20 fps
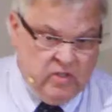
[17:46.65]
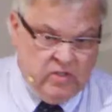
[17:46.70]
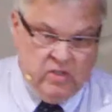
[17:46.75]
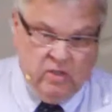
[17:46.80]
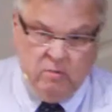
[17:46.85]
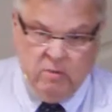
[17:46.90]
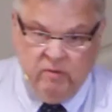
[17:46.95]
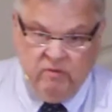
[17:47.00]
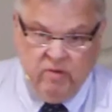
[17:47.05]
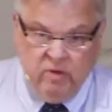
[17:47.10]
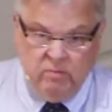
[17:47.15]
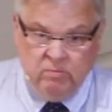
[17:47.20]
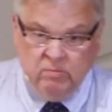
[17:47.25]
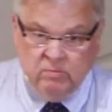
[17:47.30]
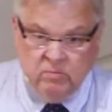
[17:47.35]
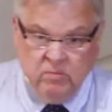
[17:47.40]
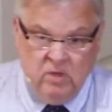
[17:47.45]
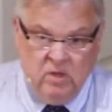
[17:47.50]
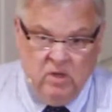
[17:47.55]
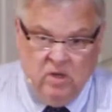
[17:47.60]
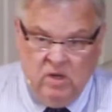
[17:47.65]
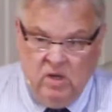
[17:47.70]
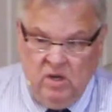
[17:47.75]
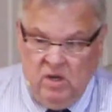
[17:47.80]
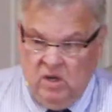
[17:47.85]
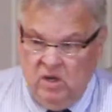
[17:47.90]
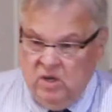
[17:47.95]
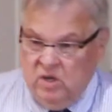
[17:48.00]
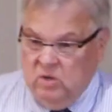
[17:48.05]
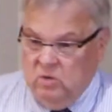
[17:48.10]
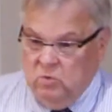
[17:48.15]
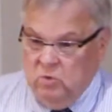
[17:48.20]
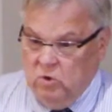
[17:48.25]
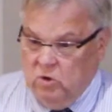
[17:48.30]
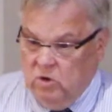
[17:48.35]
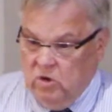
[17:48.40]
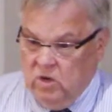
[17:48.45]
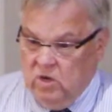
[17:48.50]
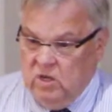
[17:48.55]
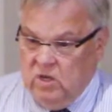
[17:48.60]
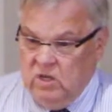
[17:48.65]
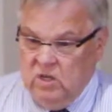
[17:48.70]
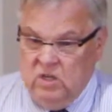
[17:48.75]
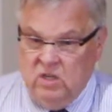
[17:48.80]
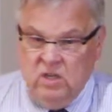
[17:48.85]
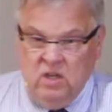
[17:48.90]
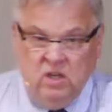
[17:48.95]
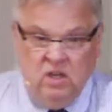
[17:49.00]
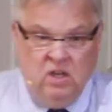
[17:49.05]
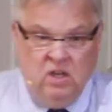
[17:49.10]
Some of them can work, and